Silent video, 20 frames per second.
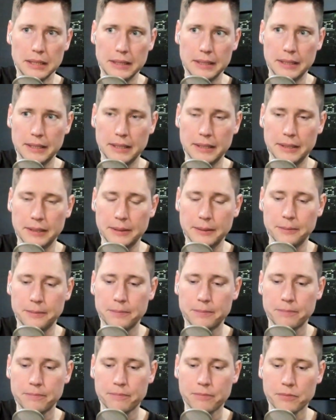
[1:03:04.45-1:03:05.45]
uh,
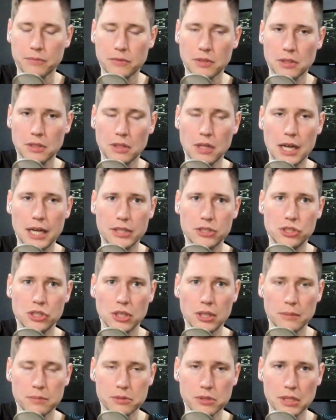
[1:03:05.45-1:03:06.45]
clock
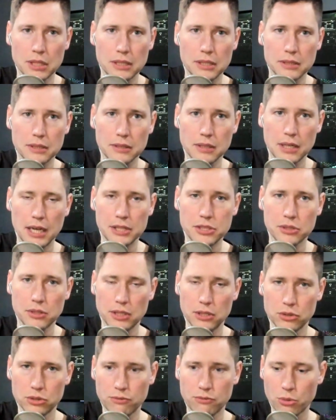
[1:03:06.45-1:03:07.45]
chips like
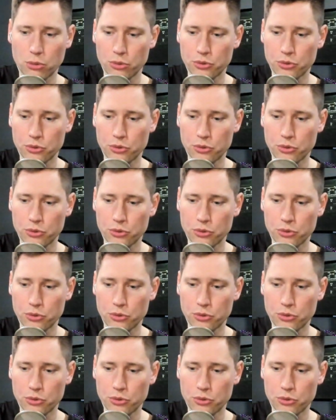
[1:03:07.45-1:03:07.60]
oscillators right.